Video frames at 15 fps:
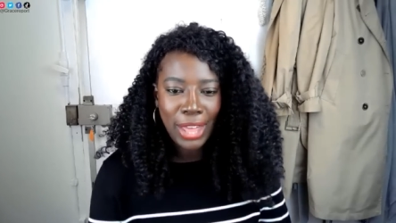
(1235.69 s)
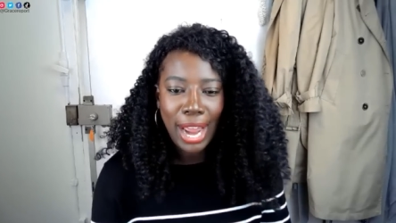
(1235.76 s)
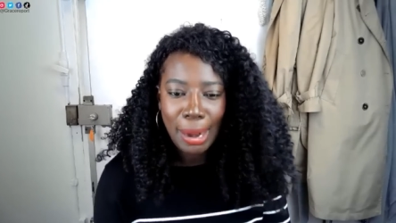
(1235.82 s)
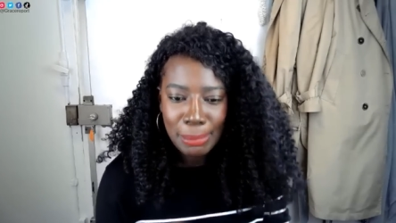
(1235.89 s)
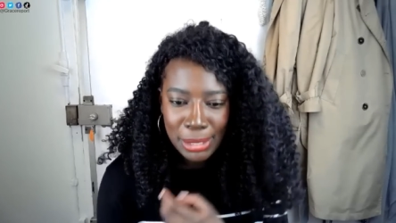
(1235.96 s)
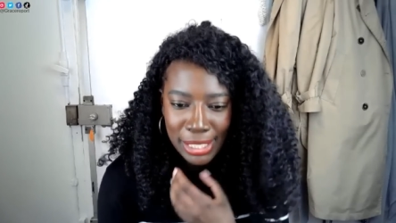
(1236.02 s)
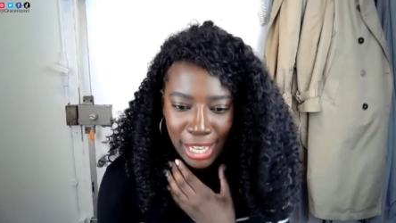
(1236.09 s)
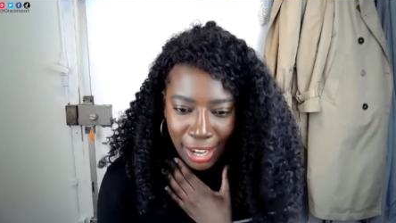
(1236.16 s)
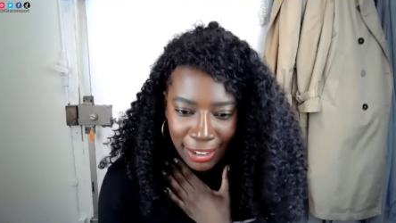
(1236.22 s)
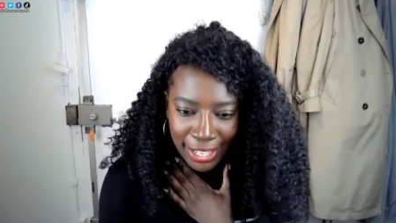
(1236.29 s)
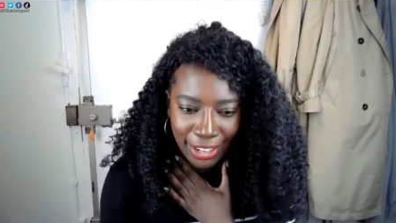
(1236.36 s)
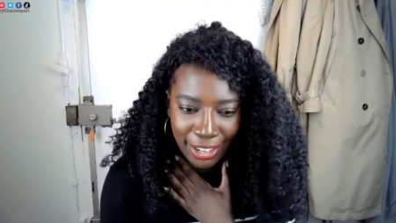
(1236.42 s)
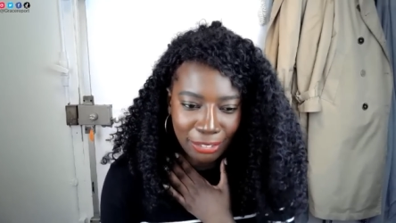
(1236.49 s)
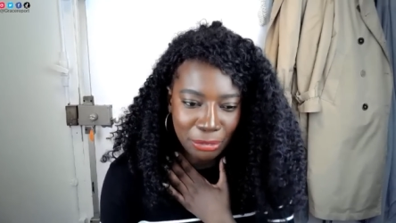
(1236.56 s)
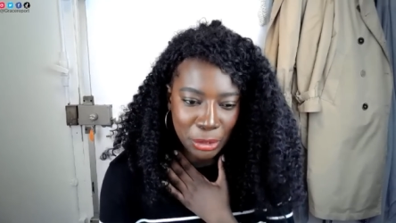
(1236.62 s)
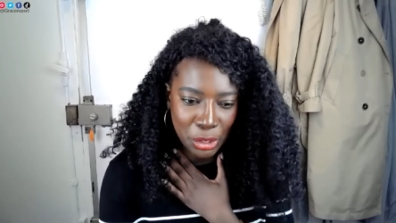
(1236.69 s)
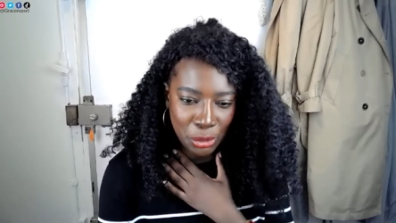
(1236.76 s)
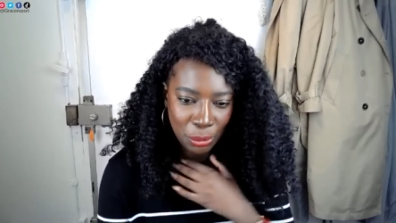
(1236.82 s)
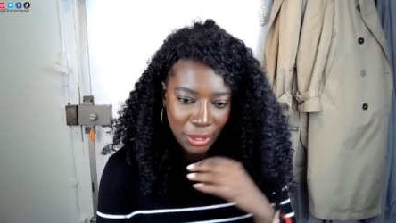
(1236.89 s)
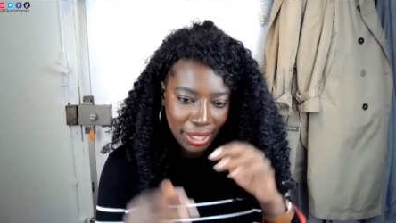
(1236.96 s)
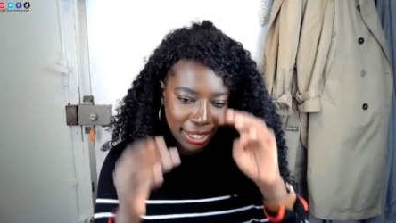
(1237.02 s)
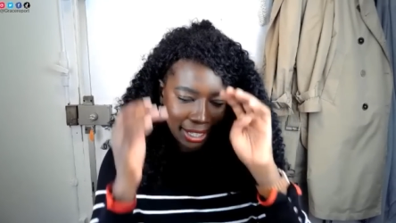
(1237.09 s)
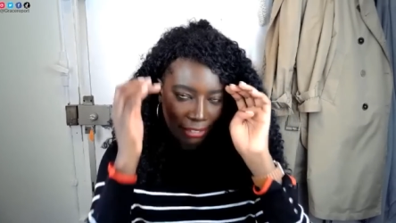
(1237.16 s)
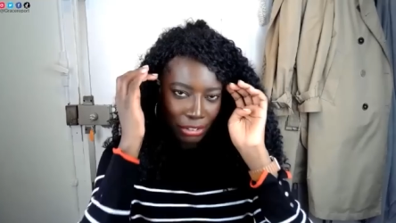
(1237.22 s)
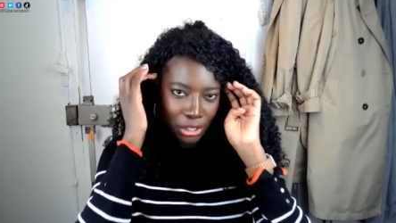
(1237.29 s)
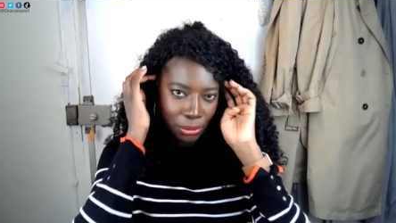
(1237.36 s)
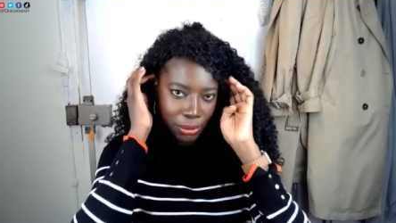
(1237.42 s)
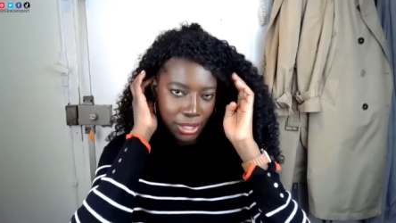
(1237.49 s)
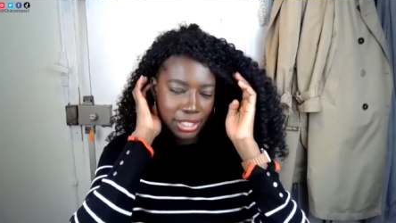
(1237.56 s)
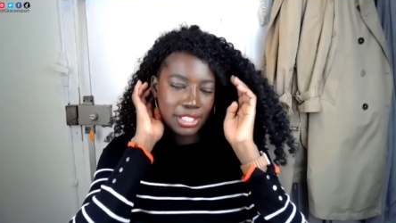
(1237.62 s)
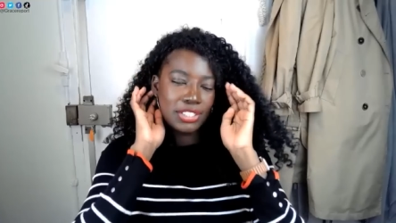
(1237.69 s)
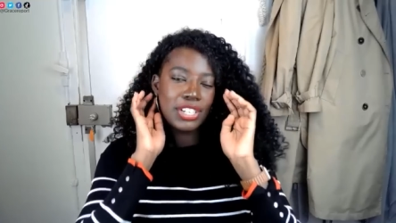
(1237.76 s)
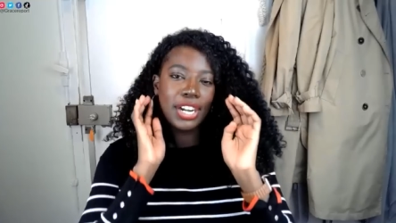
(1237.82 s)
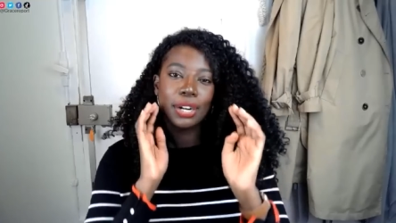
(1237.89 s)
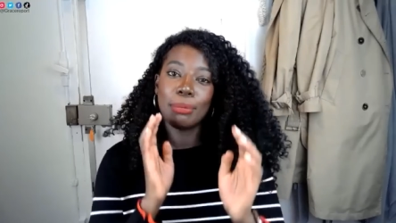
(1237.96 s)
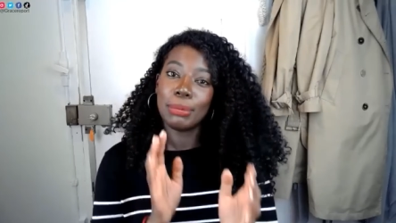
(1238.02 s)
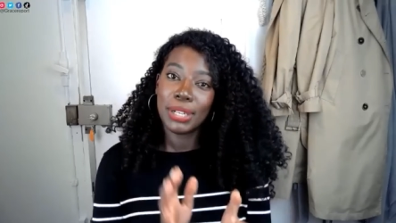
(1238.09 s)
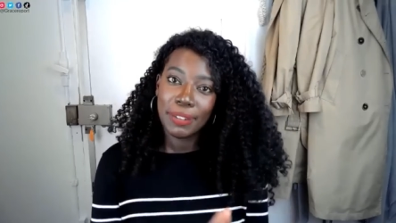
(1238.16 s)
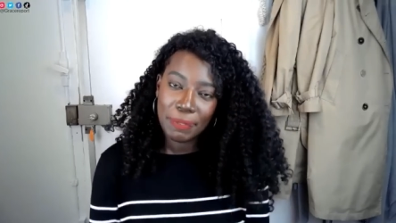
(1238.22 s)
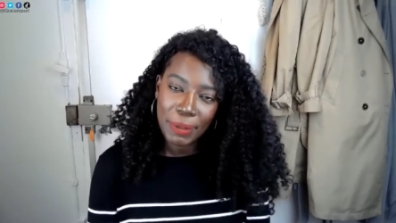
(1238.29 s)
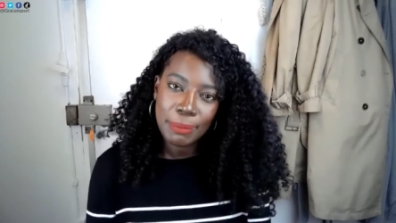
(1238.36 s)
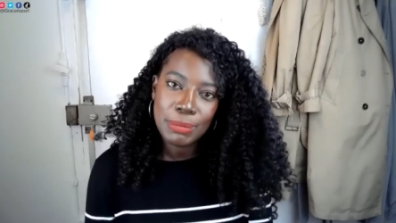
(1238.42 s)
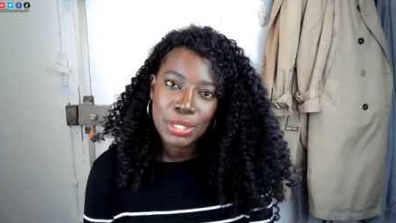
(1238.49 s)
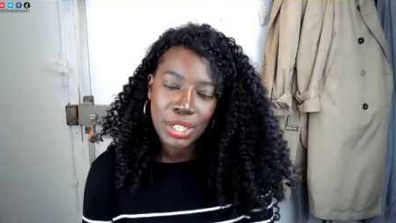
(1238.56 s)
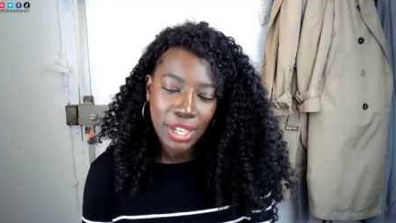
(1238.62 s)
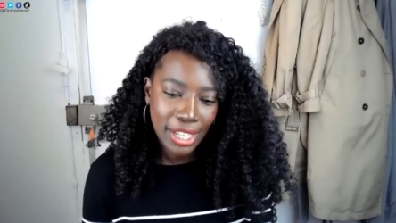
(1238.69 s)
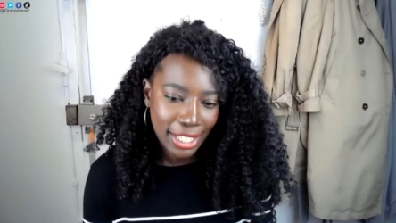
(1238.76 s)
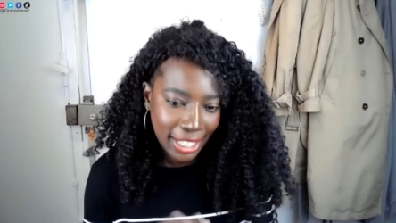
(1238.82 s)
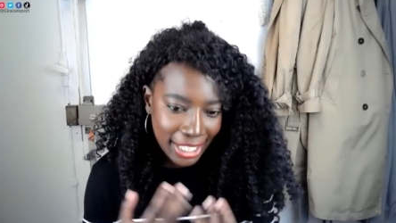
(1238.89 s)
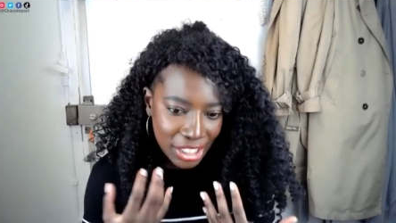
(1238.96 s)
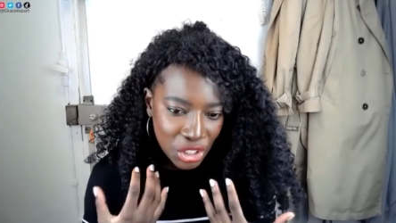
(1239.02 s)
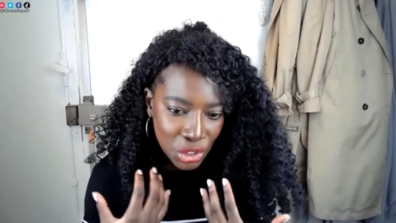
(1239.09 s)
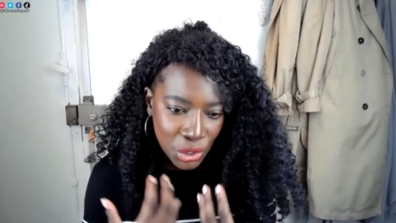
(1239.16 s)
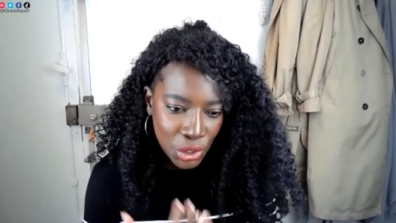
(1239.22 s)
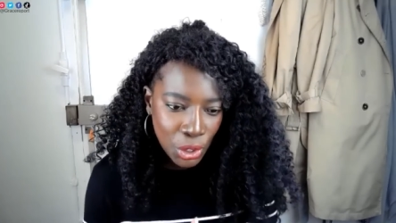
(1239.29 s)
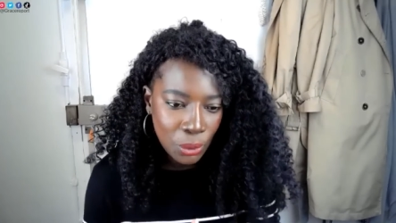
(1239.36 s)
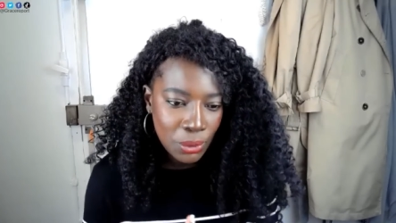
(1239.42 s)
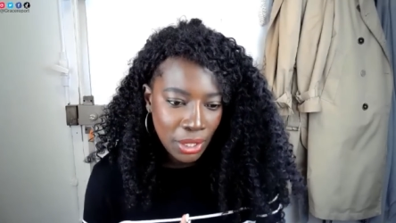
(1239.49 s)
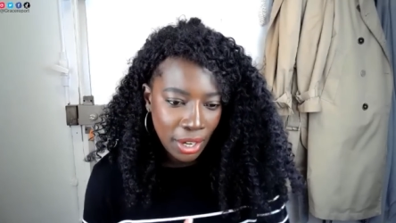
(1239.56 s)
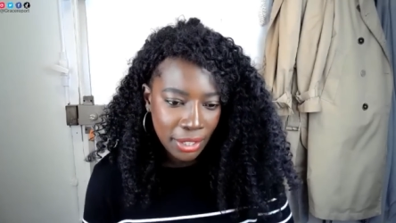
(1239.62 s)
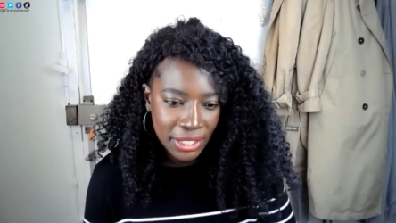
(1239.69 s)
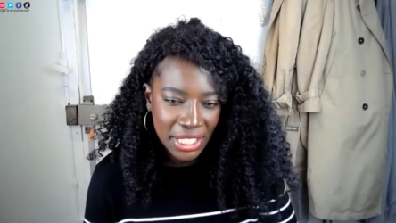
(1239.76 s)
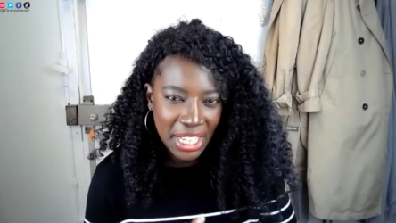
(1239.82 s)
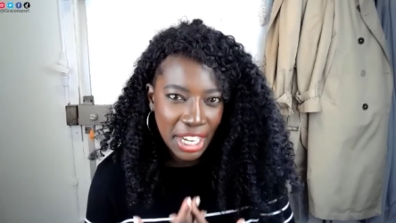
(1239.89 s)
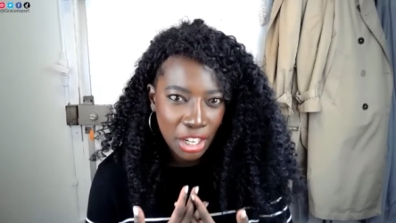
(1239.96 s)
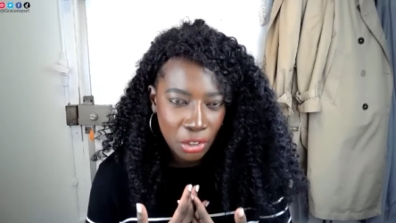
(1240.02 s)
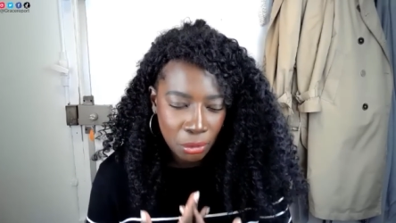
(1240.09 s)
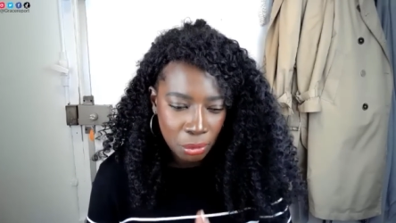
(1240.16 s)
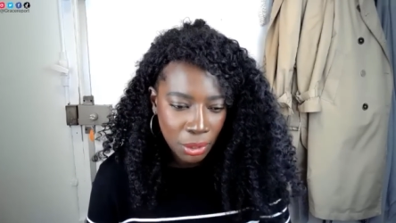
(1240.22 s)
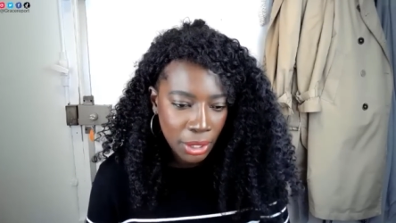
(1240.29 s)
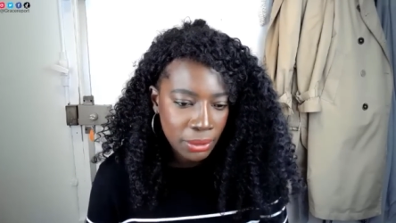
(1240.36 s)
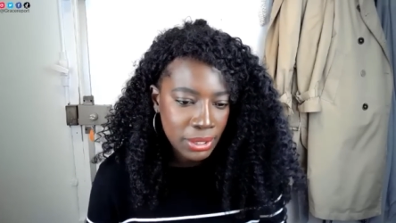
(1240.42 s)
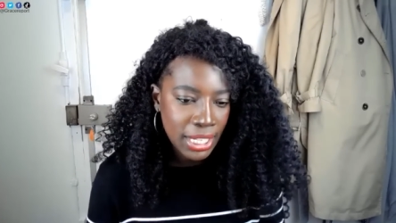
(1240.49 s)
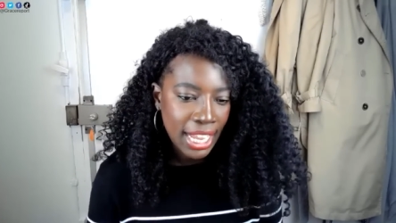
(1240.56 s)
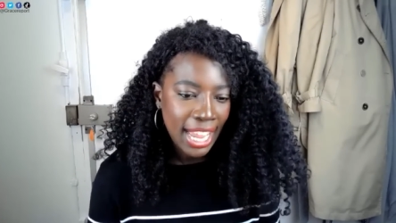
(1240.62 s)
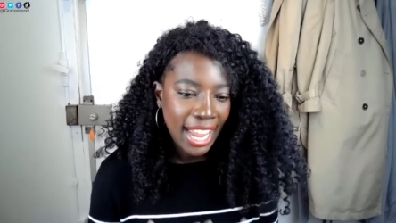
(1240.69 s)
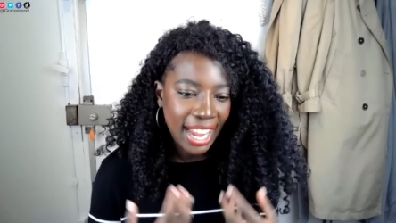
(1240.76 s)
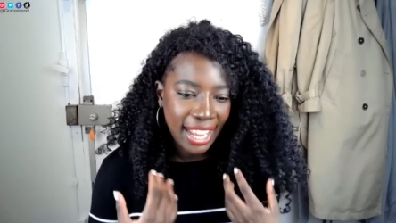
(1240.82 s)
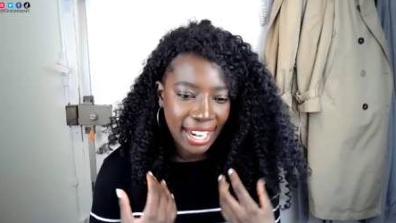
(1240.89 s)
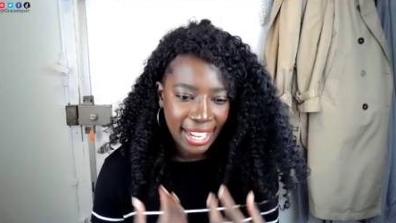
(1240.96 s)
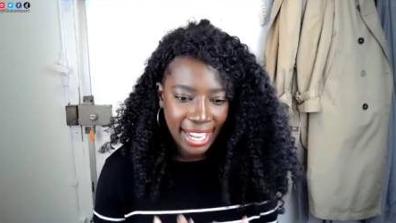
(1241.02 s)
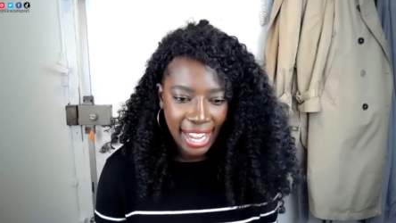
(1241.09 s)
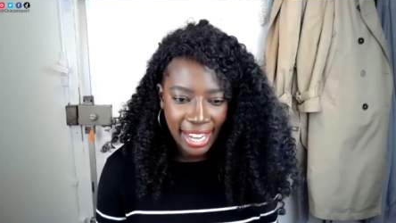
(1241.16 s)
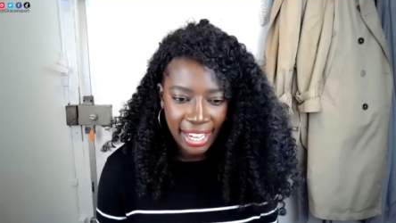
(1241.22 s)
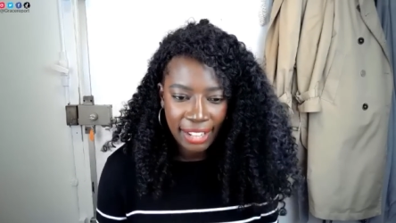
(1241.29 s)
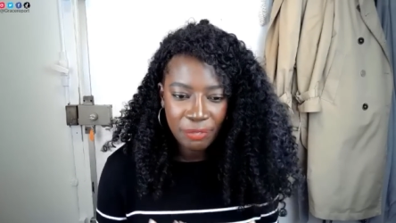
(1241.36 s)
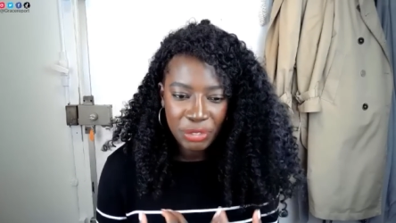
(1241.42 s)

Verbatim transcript: I'm sorry, y'all, for swearing. I never swear on this channel, but I'm sorry. Like, it's so toxic and gross, and I hate it.